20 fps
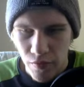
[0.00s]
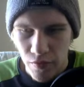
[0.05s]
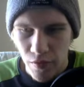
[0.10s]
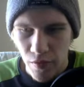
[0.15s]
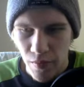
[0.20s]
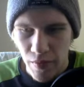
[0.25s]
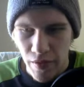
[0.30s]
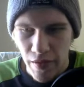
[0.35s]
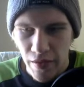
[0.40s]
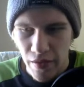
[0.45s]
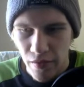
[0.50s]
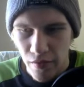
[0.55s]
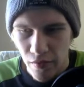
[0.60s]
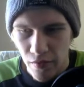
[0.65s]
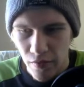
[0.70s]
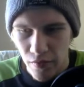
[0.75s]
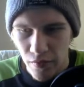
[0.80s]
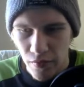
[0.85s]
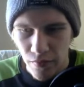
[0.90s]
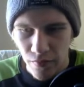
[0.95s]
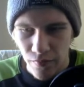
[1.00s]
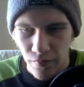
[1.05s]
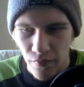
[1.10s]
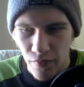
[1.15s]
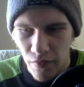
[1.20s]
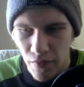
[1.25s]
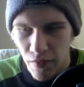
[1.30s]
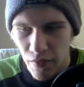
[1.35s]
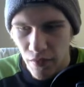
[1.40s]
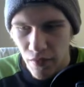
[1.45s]
So I'm adding own,
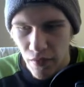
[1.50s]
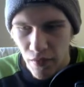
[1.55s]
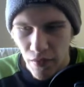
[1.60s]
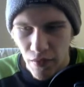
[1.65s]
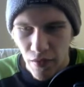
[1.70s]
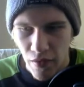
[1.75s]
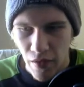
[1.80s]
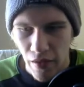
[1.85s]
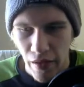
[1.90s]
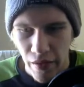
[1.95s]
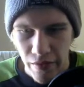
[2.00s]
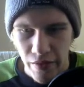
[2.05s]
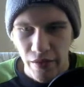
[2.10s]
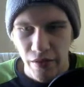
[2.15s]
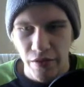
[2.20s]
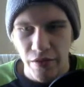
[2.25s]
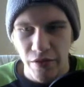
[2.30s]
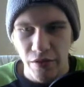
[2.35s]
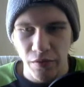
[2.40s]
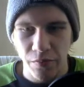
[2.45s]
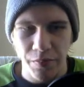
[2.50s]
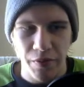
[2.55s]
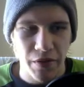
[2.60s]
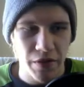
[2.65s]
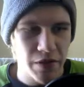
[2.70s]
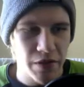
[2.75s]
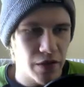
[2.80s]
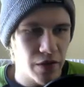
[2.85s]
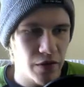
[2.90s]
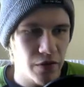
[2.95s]
and then it still
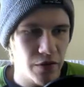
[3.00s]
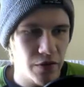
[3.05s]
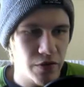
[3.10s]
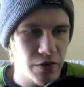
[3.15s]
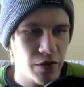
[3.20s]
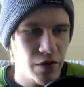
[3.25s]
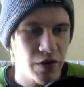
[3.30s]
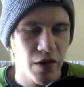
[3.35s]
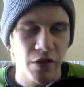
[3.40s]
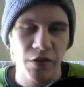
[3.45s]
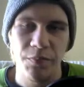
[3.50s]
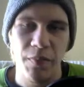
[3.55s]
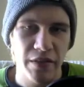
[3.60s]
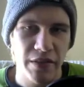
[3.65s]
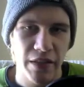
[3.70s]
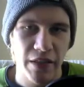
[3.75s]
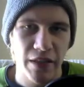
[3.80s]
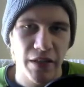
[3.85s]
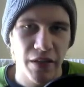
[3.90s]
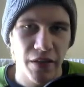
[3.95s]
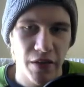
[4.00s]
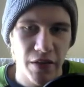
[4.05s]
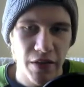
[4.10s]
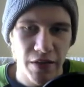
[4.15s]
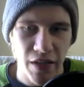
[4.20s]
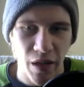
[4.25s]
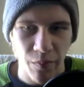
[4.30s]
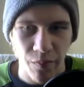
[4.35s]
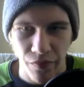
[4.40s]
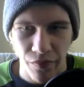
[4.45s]
prints out own. So it does basically the
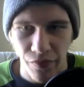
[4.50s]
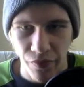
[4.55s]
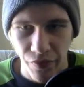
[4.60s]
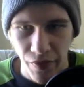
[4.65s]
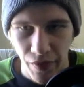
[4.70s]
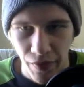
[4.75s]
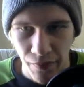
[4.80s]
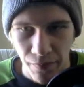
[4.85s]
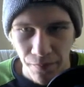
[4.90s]
same thing.